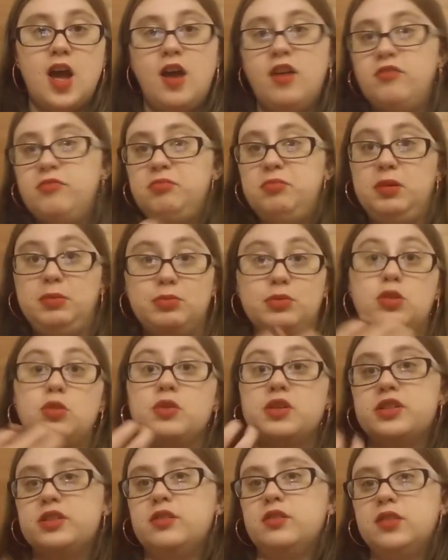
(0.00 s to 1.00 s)
of people who
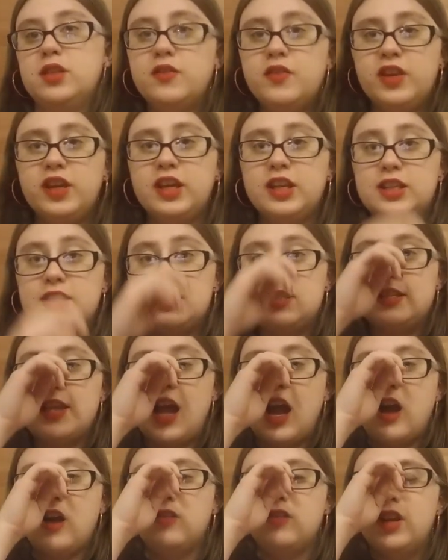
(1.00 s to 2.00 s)
are still living in this
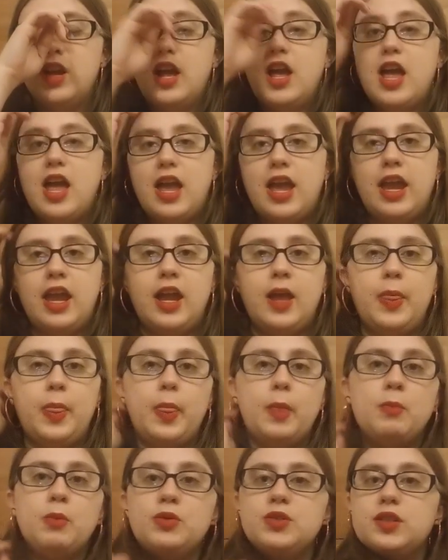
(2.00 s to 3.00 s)
town and
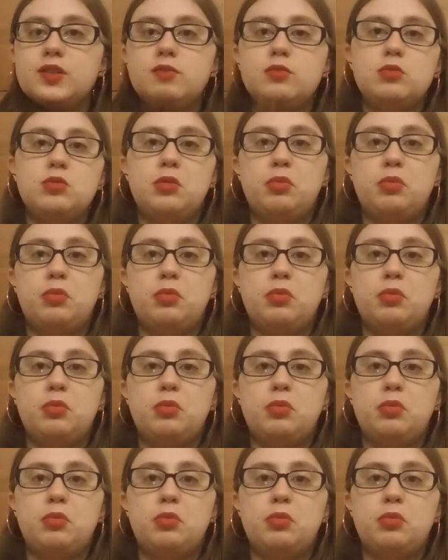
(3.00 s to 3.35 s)
most of them